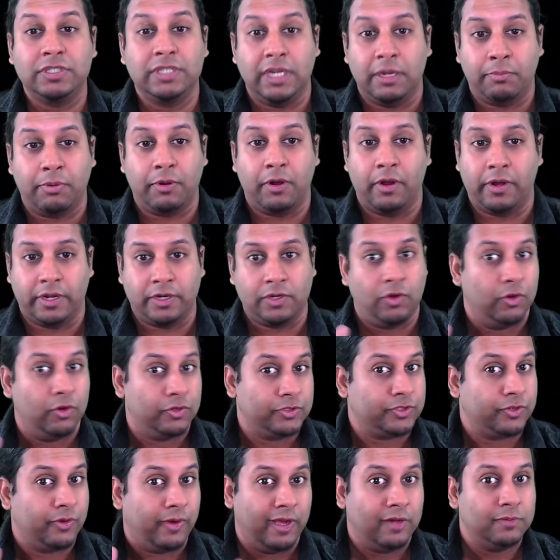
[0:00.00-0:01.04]
in a product
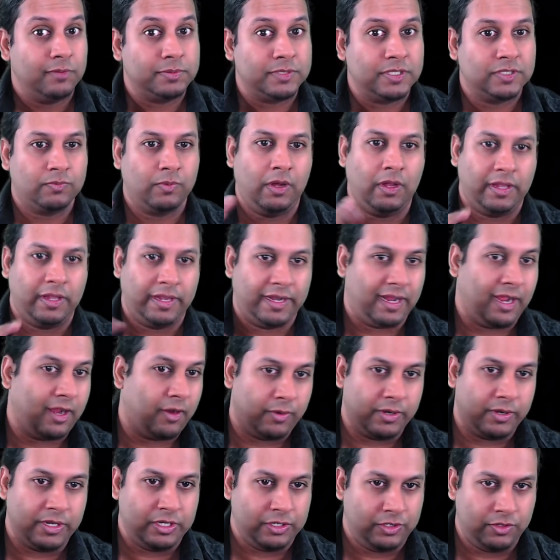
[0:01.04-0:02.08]
also helps as well, and I
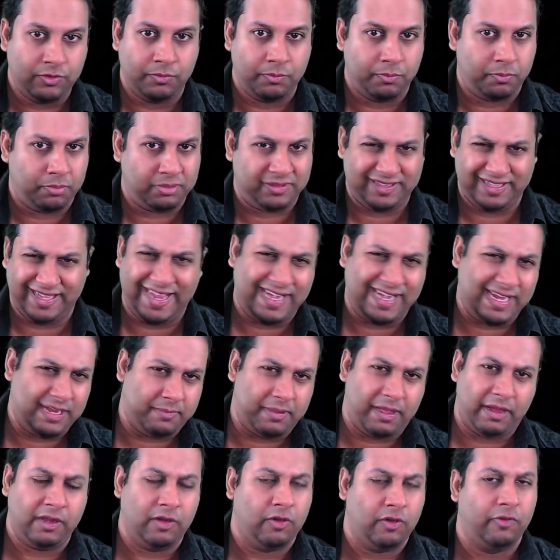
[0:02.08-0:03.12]
already knew plenty
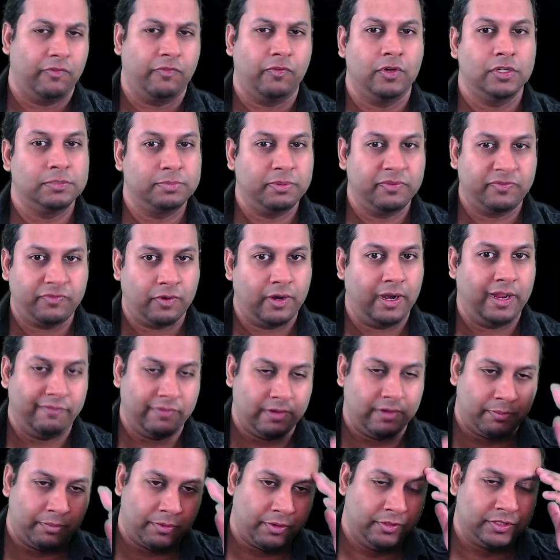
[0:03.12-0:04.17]
about Hero Forge before I even
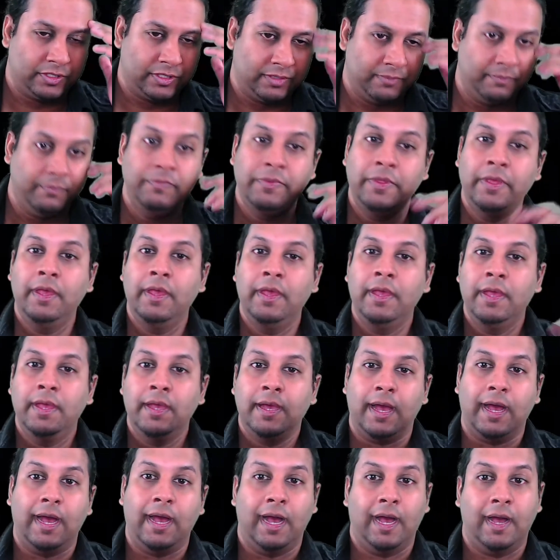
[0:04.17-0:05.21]
approached them.
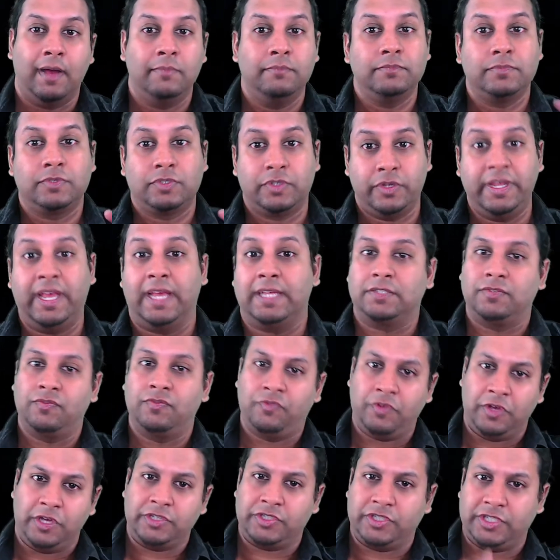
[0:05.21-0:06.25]
So yes,
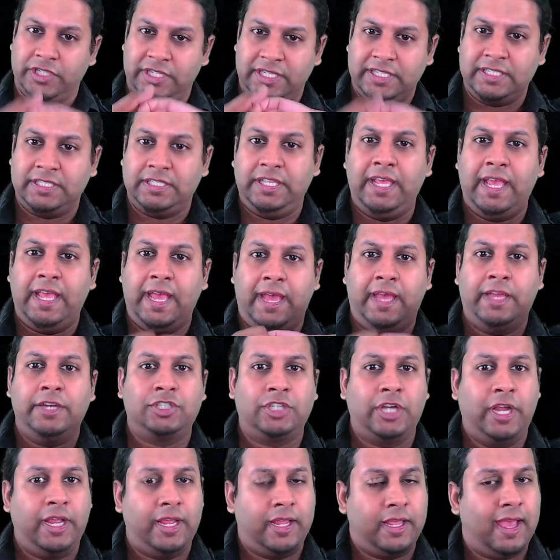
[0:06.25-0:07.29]
first is the
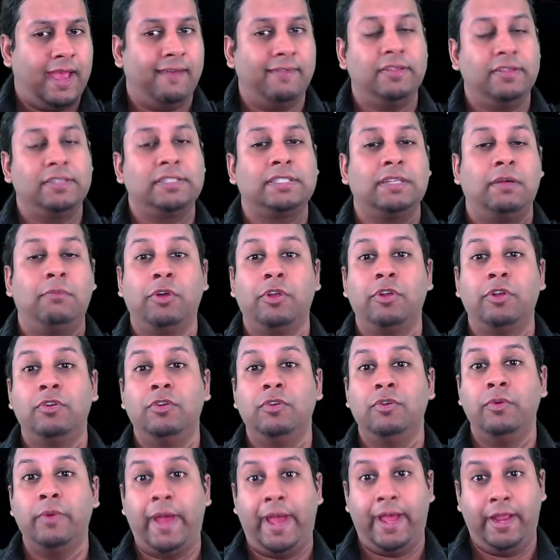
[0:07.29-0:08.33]
handshake. Having someone
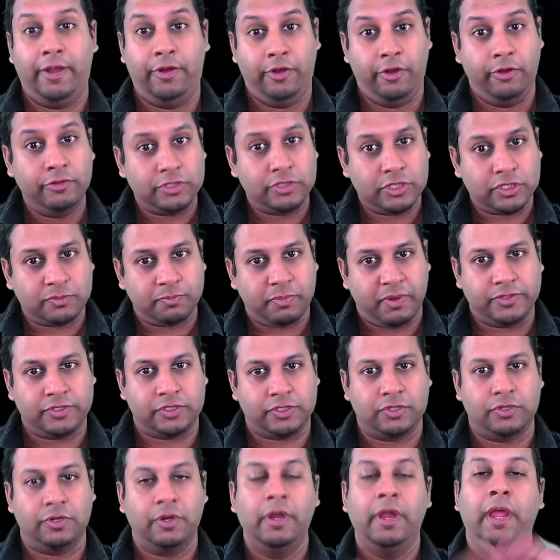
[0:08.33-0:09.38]
who knows a
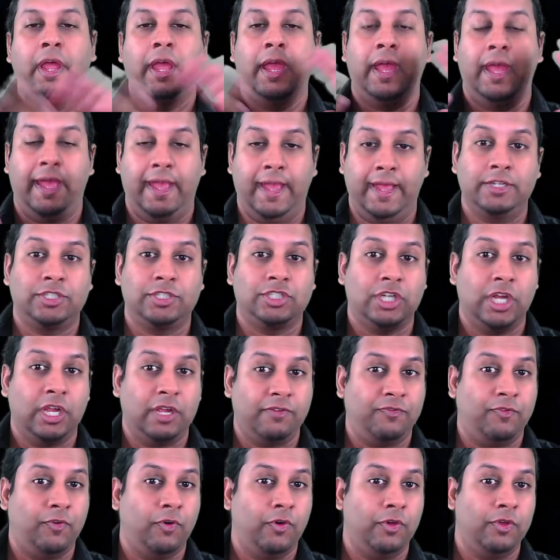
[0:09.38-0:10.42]
sponsor handshake
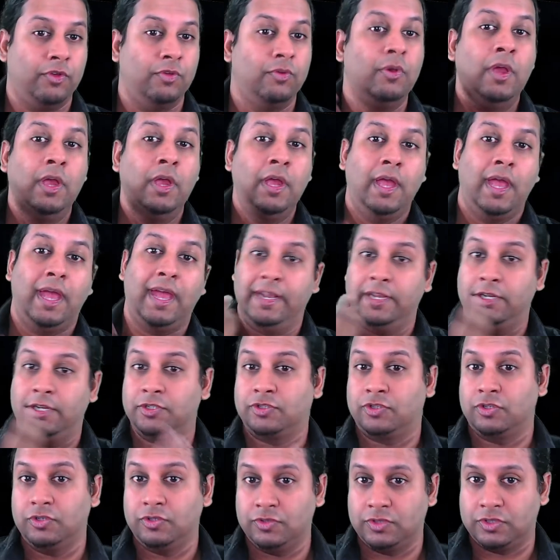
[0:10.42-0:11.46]
for you and
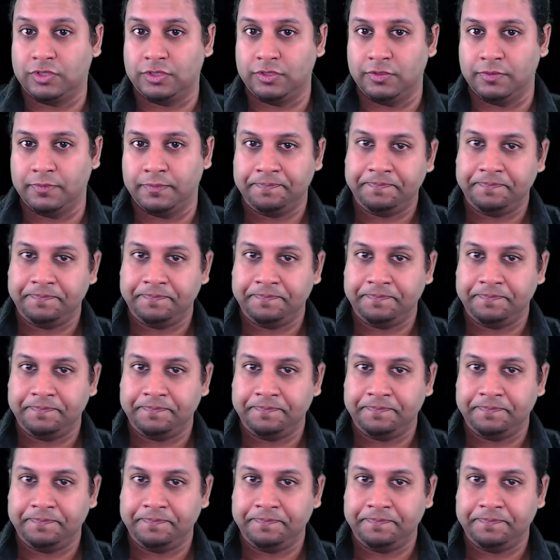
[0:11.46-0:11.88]
introduce you.